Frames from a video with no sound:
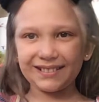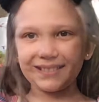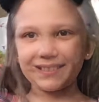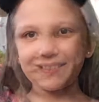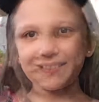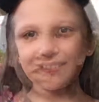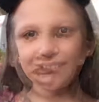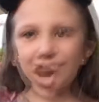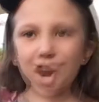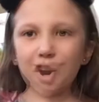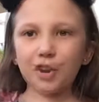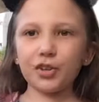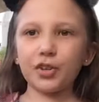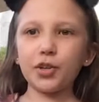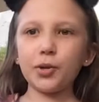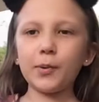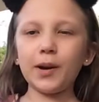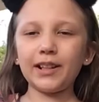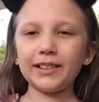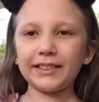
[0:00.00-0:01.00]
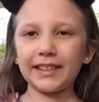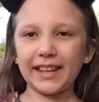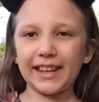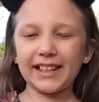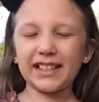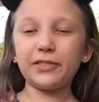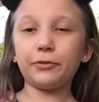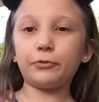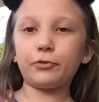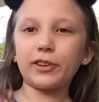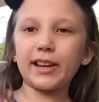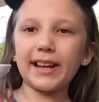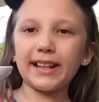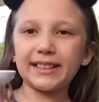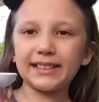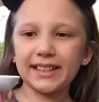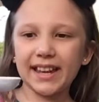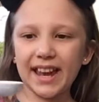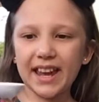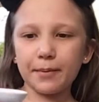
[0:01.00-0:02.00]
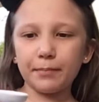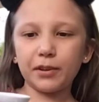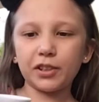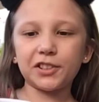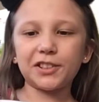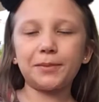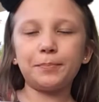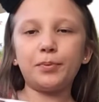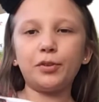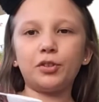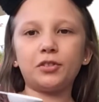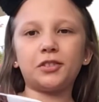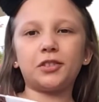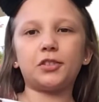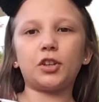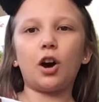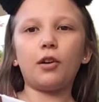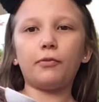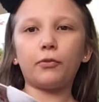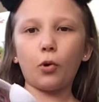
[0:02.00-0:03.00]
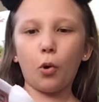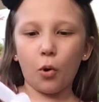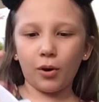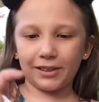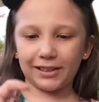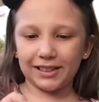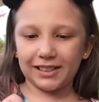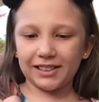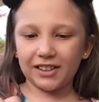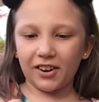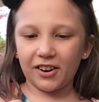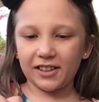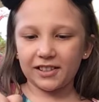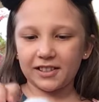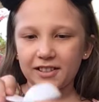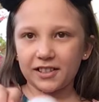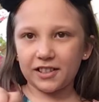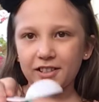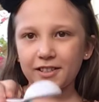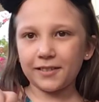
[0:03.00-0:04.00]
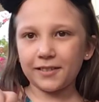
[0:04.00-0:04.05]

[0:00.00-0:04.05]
So you will need 3 tablespoons of cornstarch.